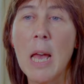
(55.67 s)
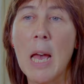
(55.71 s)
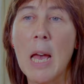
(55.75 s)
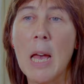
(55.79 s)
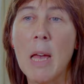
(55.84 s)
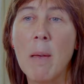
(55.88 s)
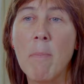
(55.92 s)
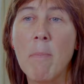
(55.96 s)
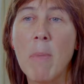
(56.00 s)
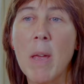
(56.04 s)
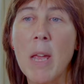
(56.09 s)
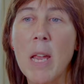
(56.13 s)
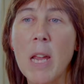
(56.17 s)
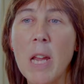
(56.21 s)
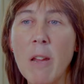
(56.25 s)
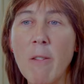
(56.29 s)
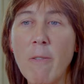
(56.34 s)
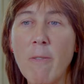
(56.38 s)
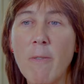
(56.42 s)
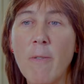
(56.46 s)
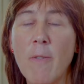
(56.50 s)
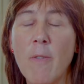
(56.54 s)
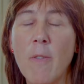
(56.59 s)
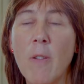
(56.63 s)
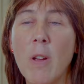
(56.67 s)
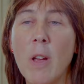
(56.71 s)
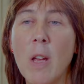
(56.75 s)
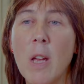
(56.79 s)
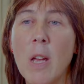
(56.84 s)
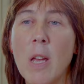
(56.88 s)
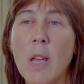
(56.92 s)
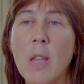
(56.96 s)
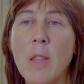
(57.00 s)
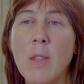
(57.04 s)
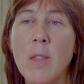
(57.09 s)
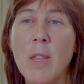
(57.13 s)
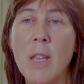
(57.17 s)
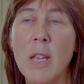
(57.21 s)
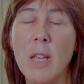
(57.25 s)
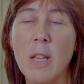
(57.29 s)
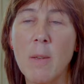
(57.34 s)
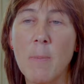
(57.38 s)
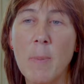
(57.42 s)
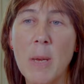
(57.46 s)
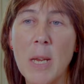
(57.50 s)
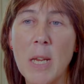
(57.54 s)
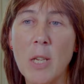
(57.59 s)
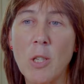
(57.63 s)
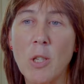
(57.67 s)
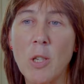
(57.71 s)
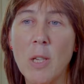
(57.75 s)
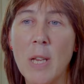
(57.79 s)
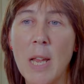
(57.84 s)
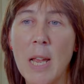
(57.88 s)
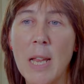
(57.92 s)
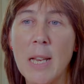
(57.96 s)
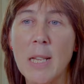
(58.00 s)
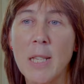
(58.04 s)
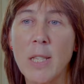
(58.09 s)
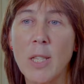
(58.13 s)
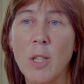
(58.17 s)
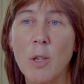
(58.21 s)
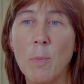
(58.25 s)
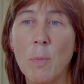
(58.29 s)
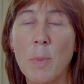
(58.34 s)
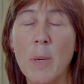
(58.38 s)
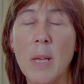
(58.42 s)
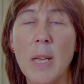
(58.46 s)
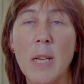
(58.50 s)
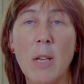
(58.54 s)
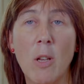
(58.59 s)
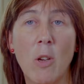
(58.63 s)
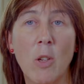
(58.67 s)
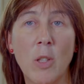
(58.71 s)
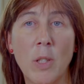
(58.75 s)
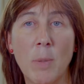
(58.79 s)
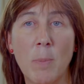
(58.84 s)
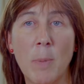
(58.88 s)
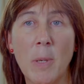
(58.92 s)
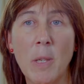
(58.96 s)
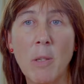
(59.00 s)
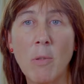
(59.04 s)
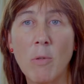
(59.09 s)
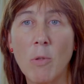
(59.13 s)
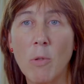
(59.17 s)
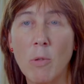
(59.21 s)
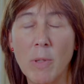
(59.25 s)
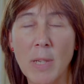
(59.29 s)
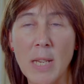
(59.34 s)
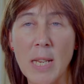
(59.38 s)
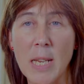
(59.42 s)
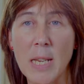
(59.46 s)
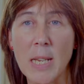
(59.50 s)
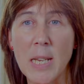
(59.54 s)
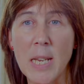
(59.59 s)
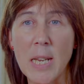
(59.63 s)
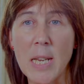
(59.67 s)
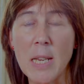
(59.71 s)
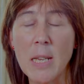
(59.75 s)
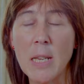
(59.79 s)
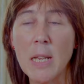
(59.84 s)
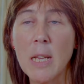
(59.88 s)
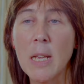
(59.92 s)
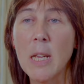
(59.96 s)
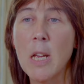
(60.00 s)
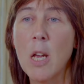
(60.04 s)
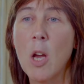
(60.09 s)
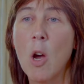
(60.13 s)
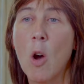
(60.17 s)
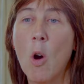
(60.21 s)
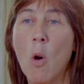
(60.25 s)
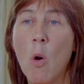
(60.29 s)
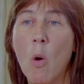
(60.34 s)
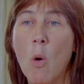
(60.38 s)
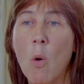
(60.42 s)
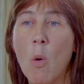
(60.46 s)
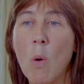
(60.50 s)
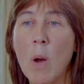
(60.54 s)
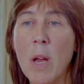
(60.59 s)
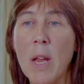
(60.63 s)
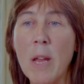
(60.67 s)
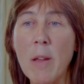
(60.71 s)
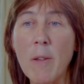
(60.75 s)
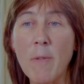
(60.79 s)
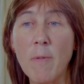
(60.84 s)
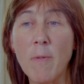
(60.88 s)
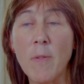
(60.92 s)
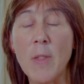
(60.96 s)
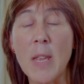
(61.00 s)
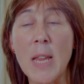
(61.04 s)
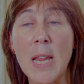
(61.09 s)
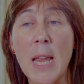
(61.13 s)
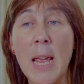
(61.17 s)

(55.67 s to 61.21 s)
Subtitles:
if the patient ends up in hospital or an A&E, or if they